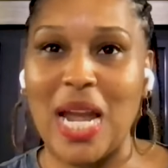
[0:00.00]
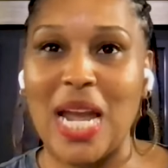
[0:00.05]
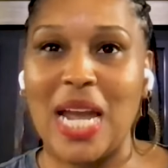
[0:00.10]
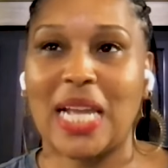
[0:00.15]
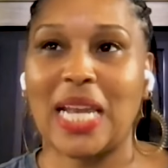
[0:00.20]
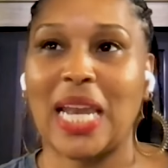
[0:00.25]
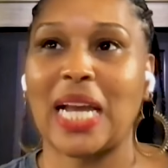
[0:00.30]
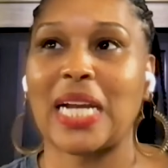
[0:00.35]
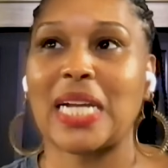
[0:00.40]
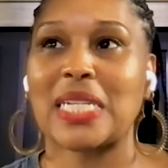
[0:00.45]

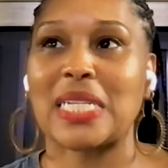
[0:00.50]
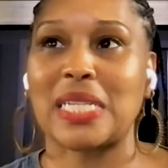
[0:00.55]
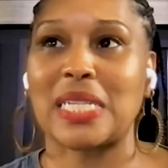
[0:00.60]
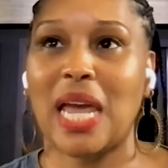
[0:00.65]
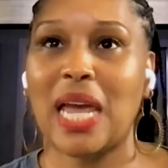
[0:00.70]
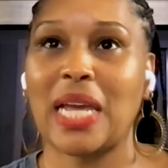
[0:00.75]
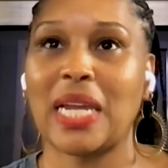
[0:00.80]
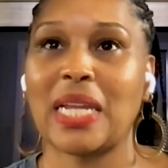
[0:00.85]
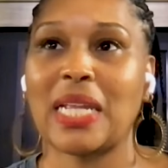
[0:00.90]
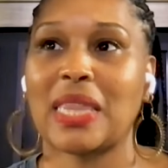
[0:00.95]
And like I
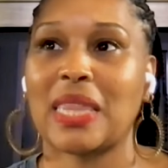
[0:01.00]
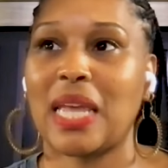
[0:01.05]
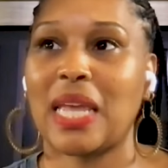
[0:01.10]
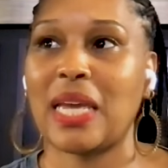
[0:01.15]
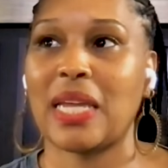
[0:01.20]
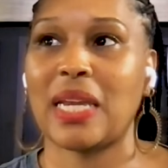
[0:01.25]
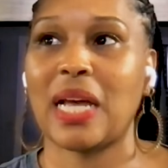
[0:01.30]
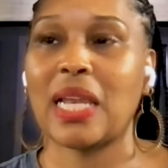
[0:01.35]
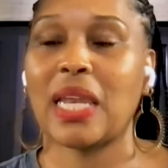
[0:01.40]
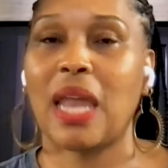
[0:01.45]
stated
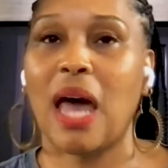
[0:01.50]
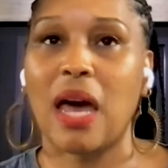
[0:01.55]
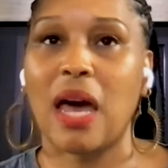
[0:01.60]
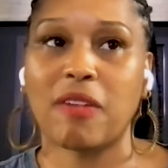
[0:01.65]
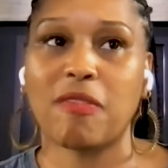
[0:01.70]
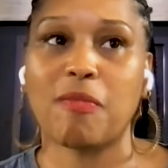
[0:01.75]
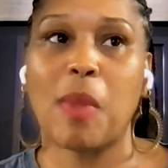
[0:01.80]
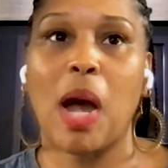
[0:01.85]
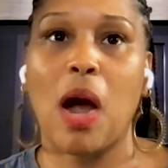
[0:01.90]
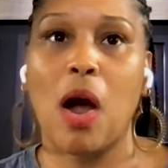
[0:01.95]
that a lot
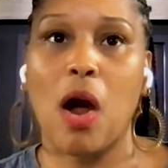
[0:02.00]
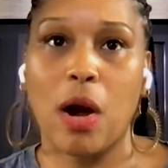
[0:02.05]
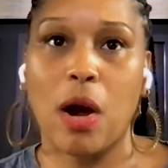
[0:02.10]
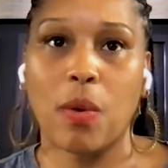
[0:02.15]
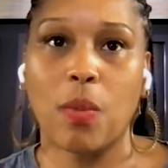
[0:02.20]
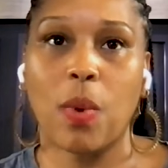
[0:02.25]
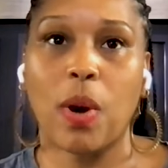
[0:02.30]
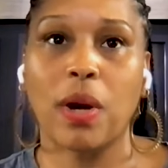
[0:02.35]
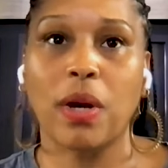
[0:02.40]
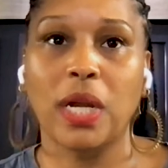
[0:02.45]
of my
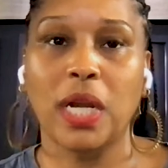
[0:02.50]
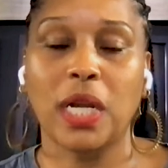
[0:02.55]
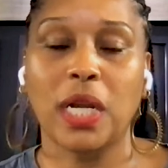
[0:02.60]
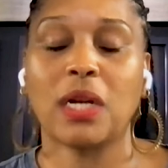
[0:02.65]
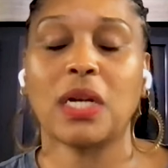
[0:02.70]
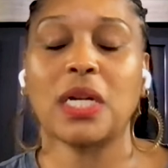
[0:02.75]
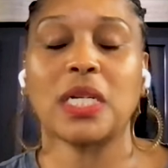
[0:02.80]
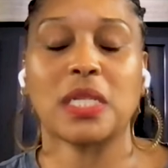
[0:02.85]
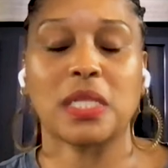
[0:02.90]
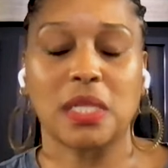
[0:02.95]
artwork
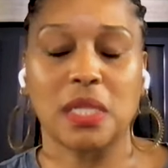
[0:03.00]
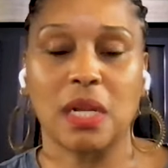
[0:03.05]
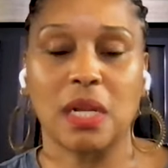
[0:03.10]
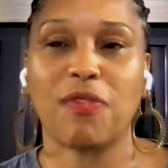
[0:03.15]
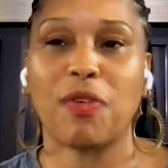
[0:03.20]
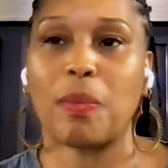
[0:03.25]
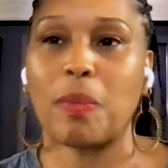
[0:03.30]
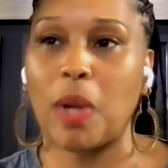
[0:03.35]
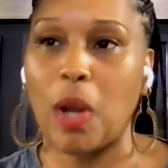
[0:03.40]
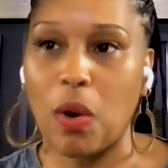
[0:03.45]
here is
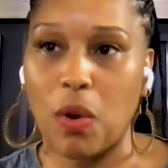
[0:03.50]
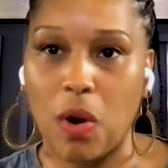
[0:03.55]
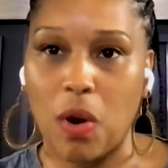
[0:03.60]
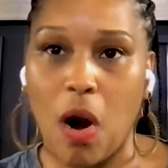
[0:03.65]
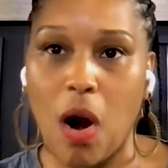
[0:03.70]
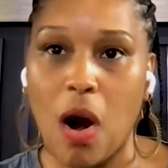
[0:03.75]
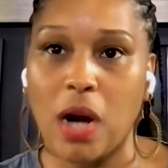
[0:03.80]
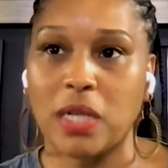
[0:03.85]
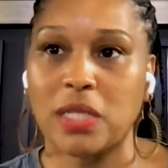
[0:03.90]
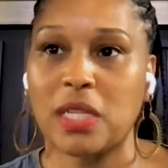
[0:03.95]
from local
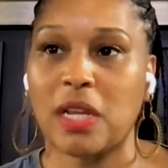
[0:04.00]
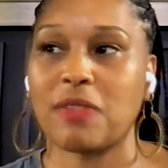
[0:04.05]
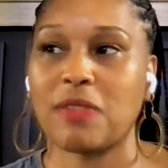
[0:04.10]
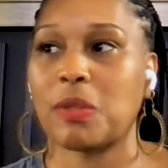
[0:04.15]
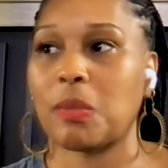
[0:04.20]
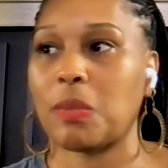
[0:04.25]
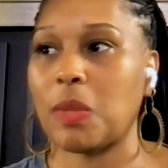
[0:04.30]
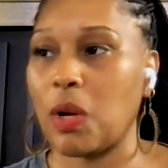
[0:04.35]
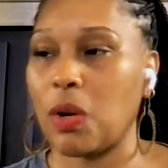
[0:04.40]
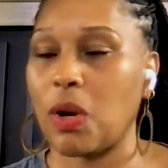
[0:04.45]
artists. I have
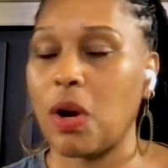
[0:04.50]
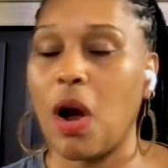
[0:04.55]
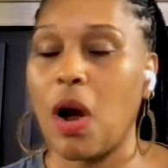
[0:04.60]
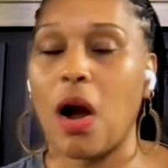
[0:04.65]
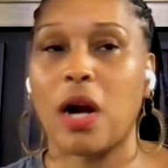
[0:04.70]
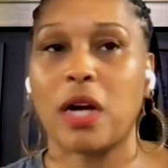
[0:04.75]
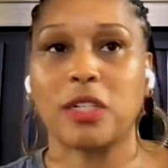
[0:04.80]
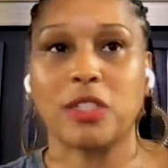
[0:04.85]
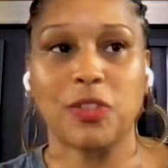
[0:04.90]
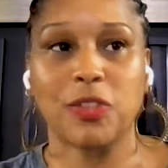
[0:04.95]
some local
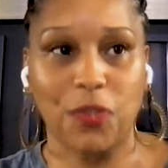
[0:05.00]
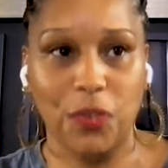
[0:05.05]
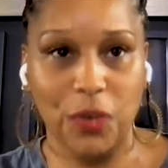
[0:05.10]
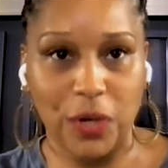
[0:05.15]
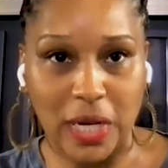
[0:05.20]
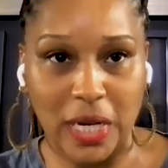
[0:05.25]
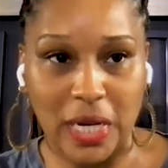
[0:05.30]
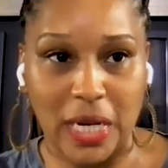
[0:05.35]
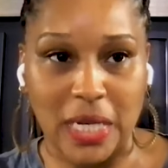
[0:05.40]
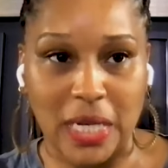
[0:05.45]
artist
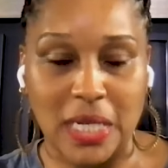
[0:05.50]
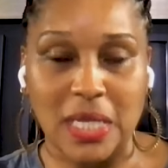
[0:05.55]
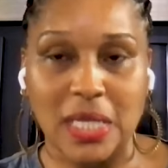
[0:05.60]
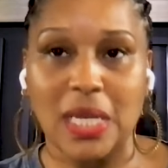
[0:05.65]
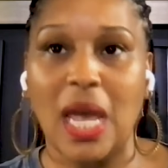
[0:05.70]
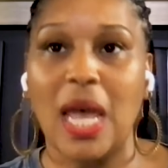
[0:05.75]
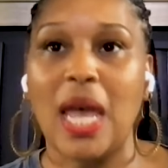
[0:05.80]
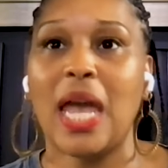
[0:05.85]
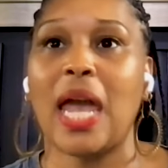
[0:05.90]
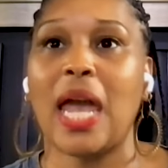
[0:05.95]
friends
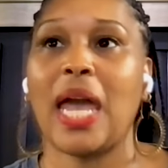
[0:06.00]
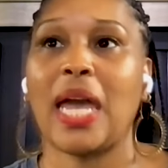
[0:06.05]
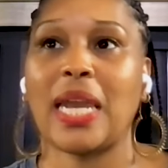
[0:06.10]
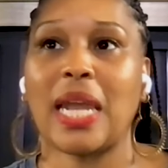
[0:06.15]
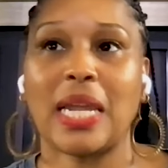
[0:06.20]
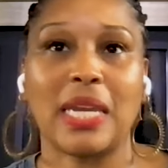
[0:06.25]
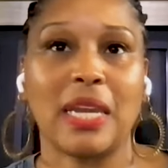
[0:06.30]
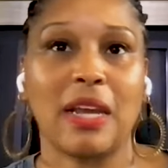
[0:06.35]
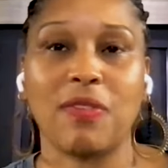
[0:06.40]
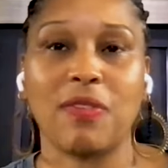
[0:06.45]
and
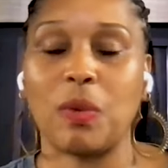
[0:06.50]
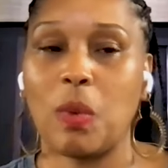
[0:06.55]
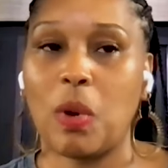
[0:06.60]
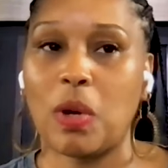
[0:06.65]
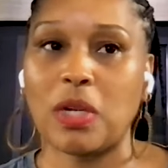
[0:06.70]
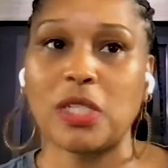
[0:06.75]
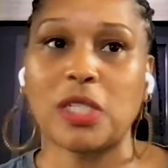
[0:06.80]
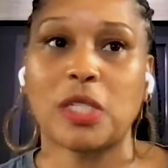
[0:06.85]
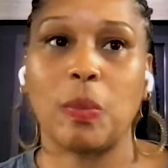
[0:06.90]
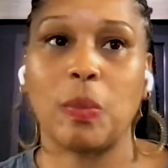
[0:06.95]
I definitely
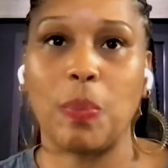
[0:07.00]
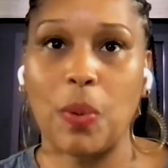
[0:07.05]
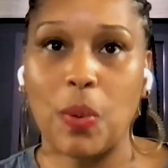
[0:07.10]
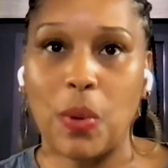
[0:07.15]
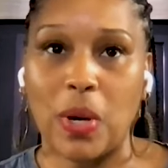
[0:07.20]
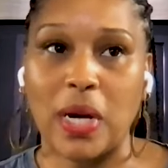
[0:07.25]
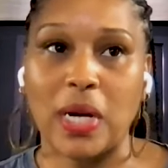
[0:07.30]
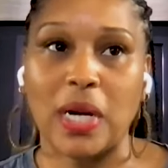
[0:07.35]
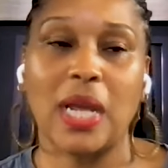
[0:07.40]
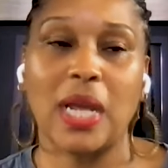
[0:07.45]
want to
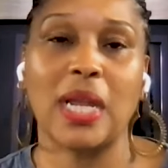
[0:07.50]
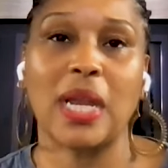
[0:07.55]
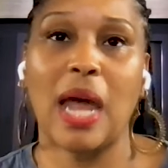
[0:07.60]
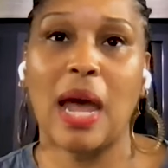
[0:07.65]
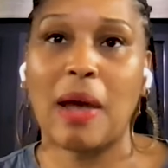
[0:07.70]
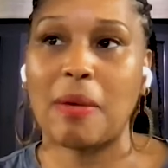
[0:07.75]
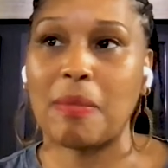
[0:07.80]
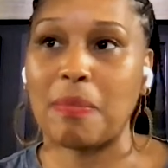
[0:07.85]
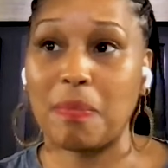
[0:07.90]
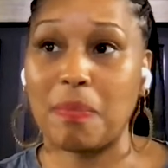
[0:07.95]
support and
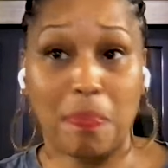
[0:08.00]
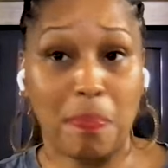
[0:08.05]
I